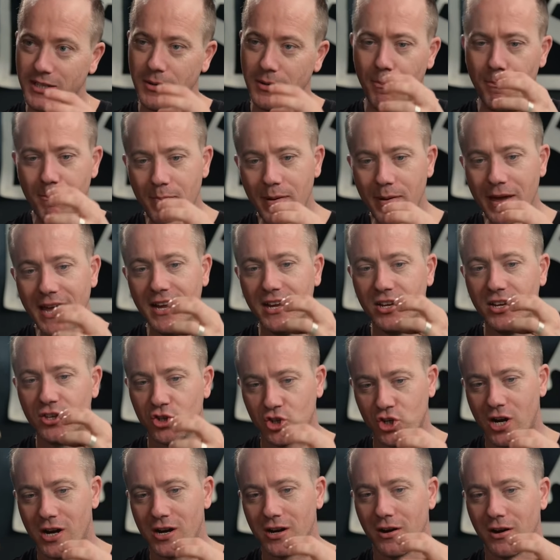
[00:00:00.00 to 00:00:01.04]
is a big
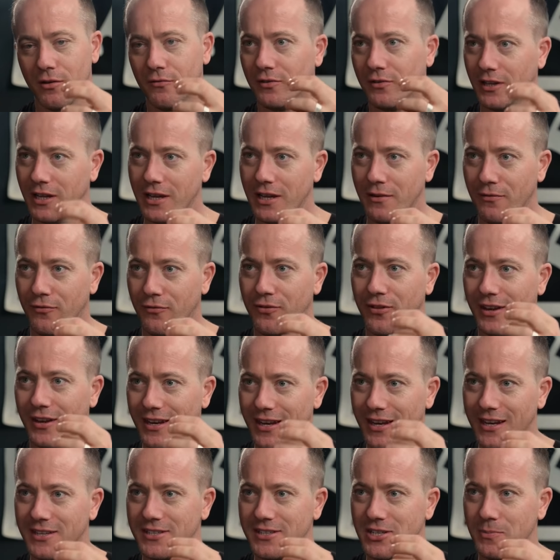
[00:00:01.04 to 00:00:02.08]
chunk of leaf that
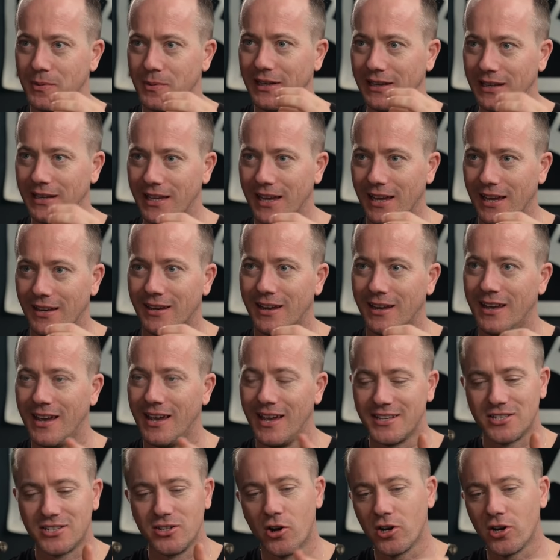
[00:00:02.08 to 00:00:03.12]
needs to be lit. Exactly.
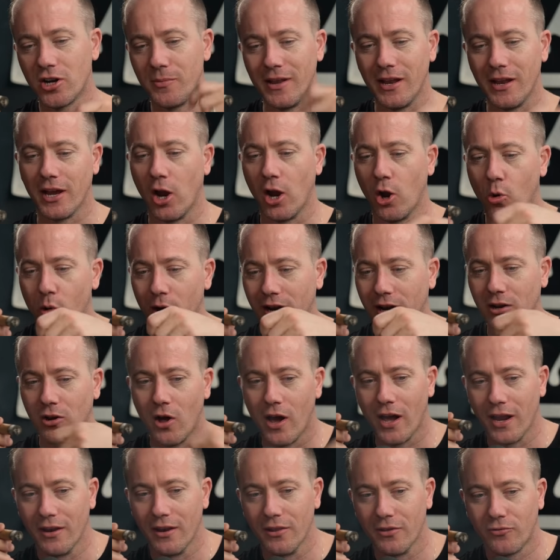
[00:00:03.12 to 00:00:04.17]
It's not going to be like a quick
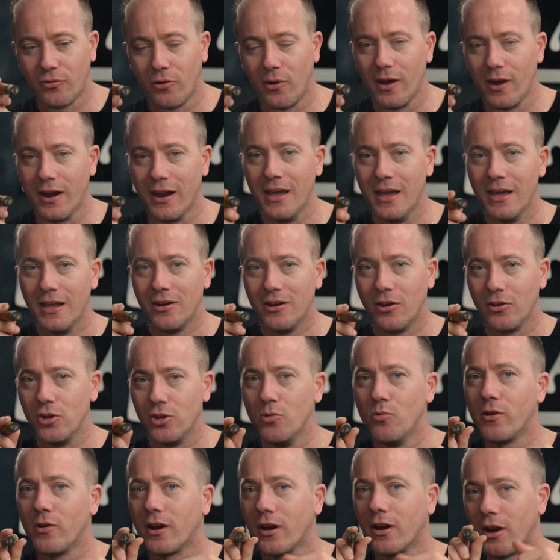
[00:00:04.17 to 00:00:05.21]
light and throw out. No,
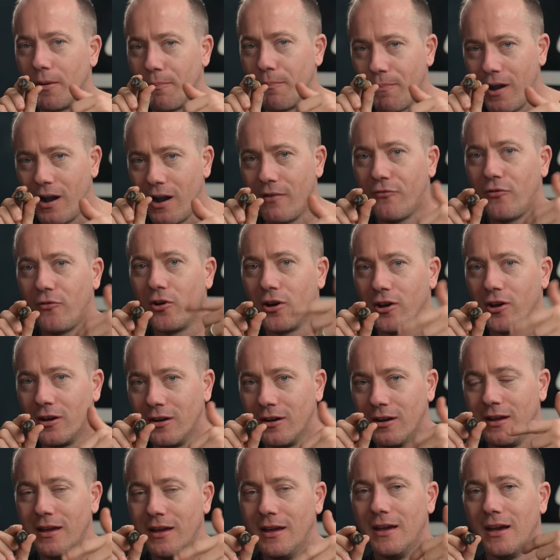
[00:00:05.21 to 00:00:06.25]
you want to kind of puff on it.
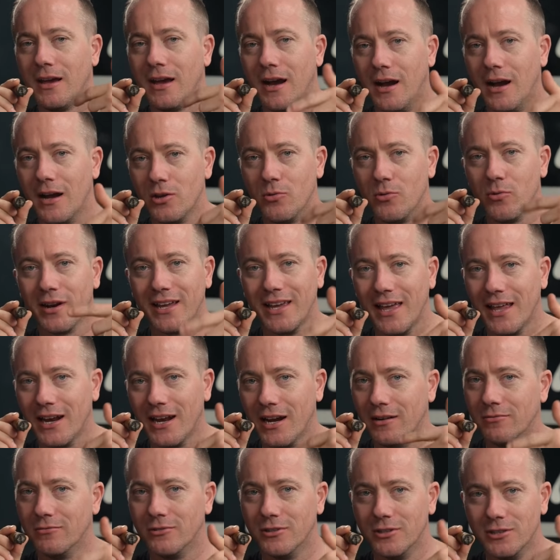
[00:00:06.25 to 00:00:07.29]
Uh, you want to get
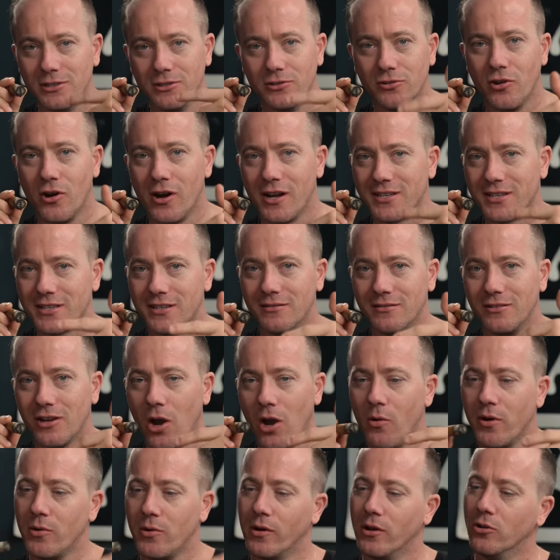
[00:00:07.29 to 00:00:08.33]
it real nice and
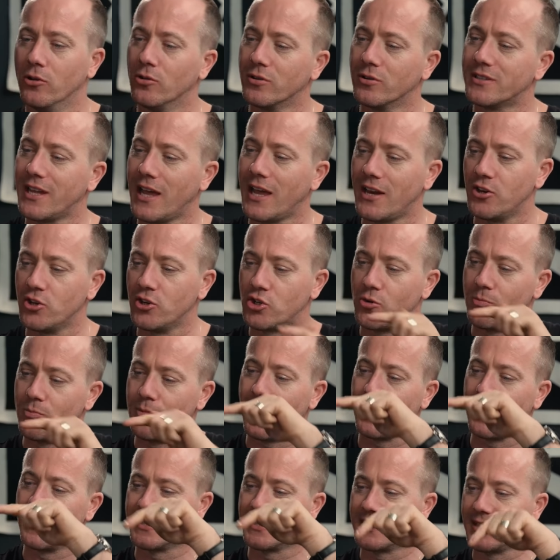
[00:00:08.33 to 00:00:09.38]
going. You want to look down. You should be
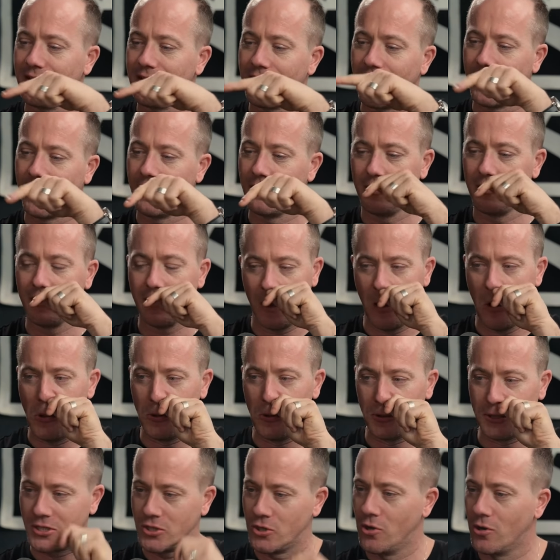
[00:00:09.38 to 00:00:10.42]
able to see that that
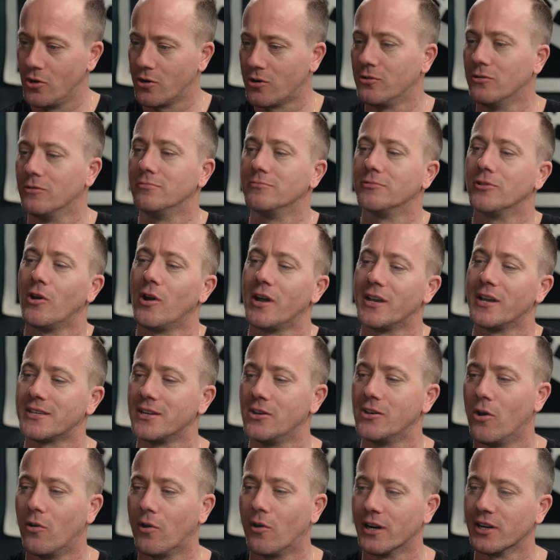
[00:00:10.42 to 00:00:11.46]
whole circle nice
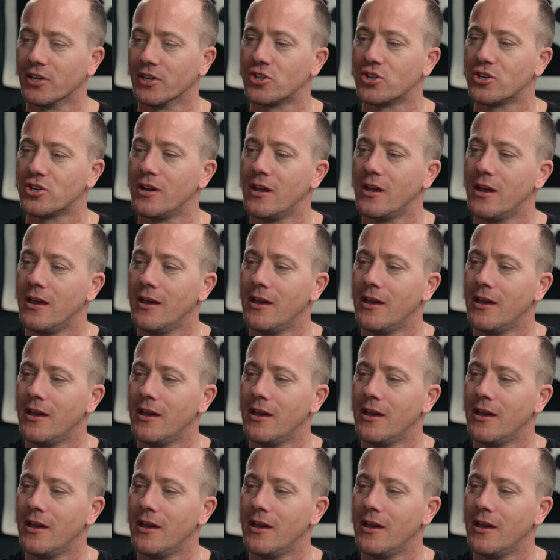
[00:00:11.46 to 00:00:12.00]
and orange.